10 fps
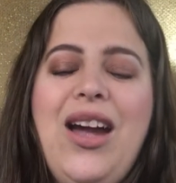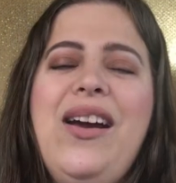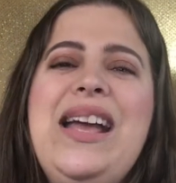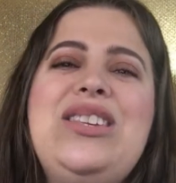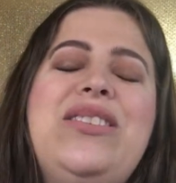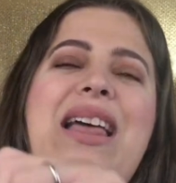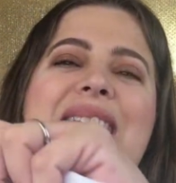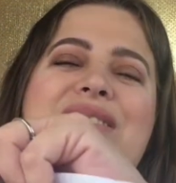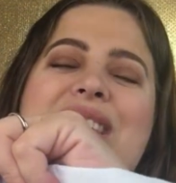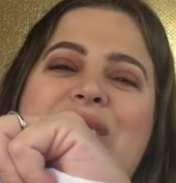All right, so that
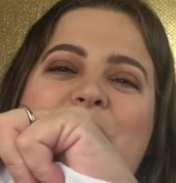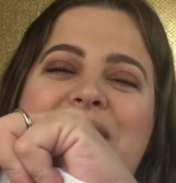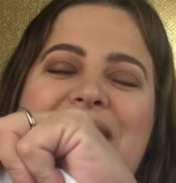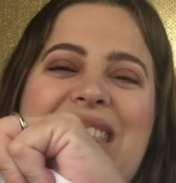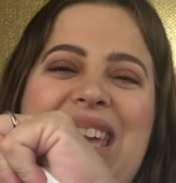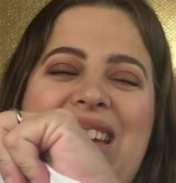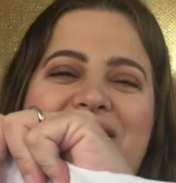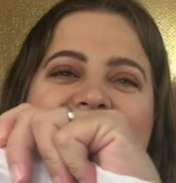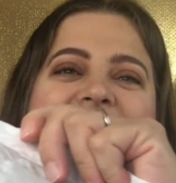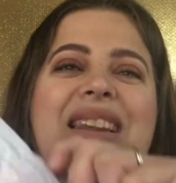leaves us with the
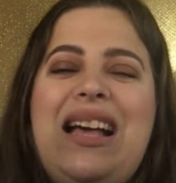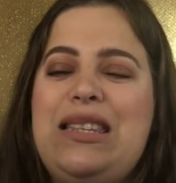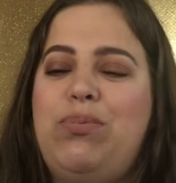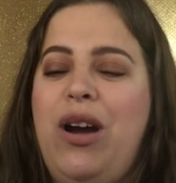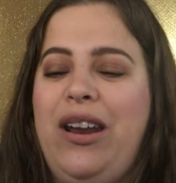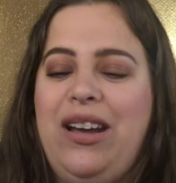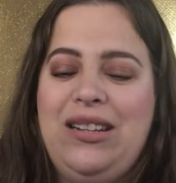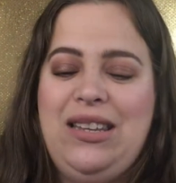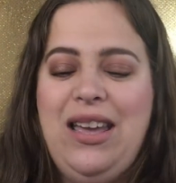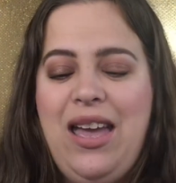very last
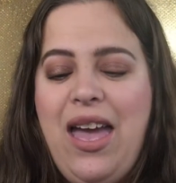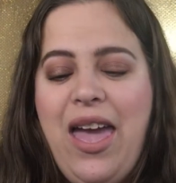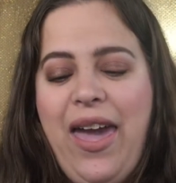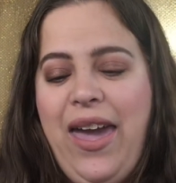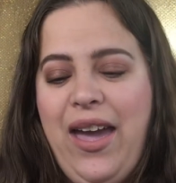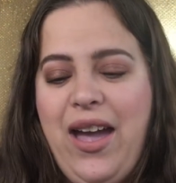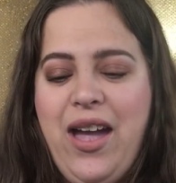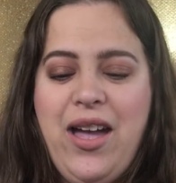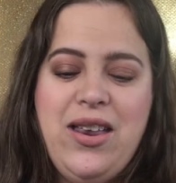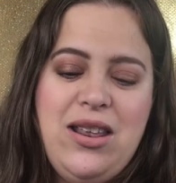product,
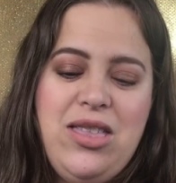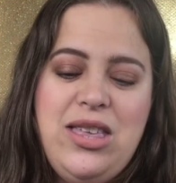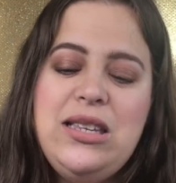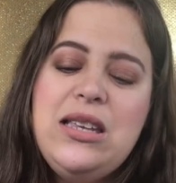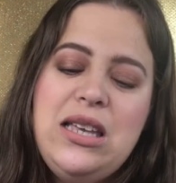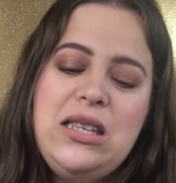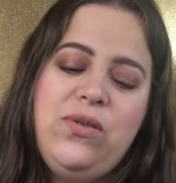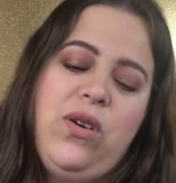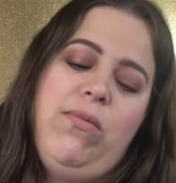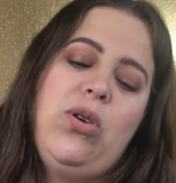and this is
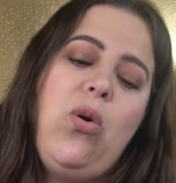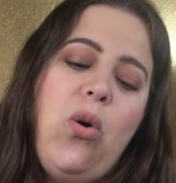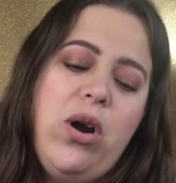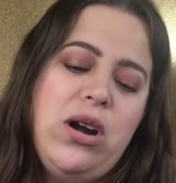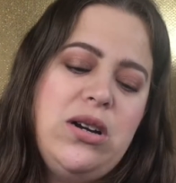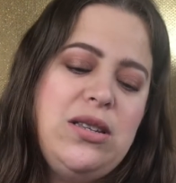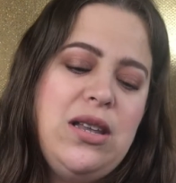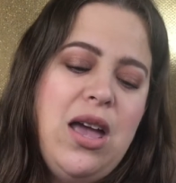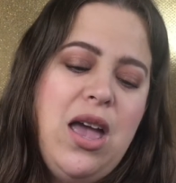from Korres.